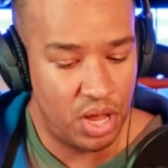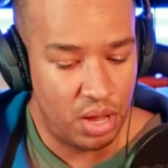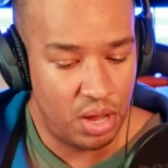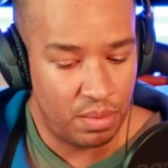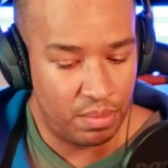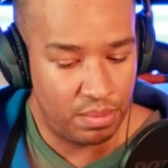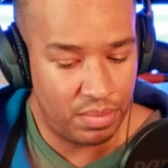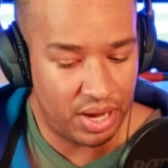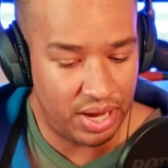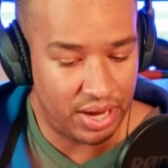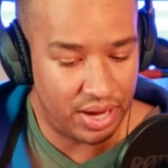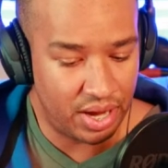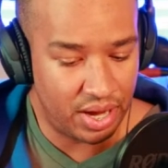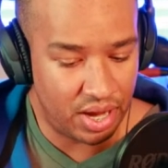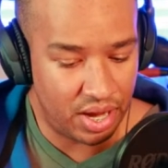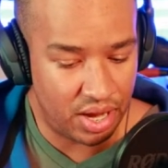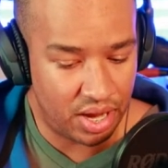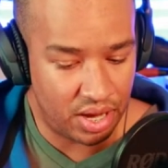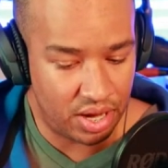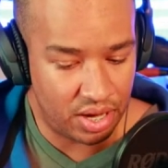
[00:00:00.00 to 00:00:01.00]
my
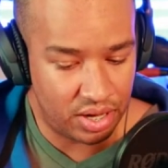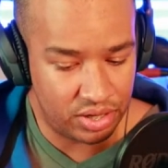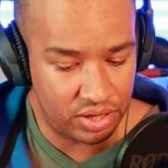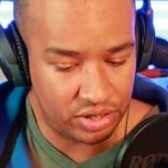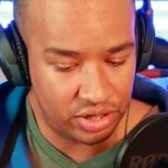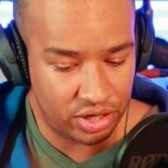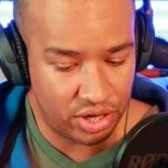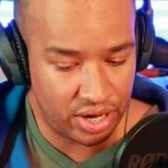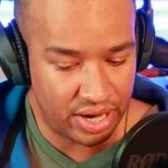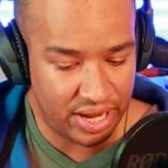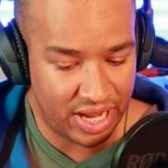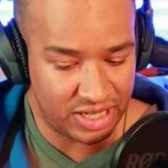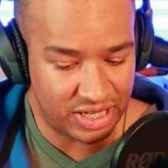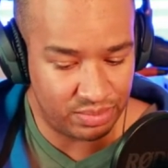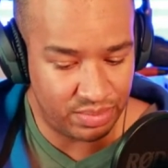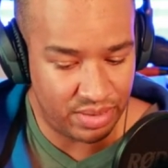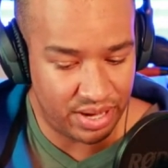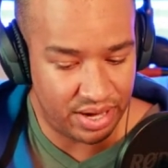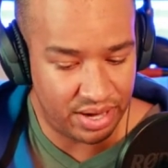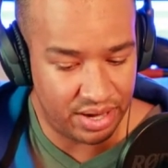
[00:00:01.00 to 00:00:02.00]
uh journey has
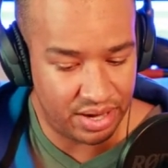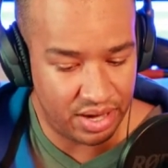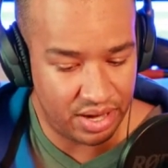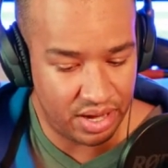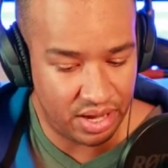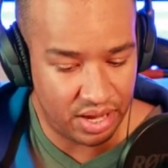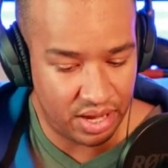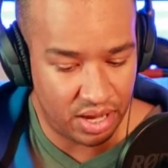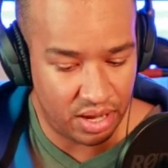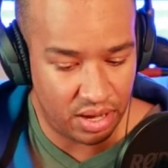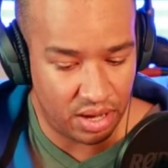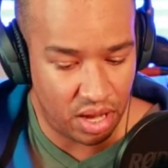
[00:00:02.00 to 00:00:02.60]
been eh,